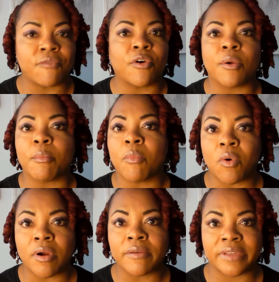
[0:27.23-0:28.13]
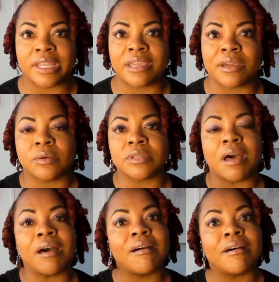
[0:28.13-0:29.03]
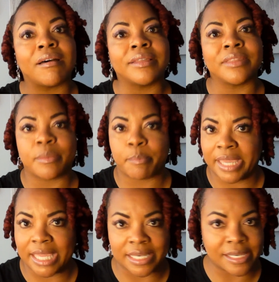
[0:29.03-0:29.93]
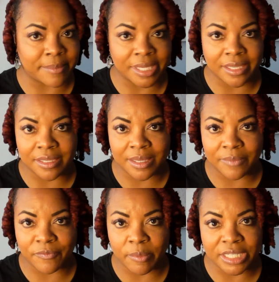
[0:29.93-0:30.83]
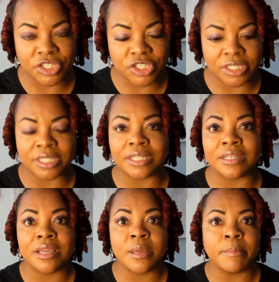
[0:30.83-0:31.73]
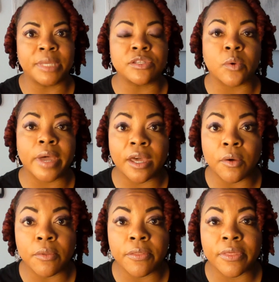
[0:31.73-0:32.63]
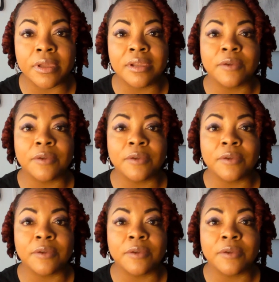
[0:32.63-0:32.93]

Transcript: for more videos on pandemic information, mental health,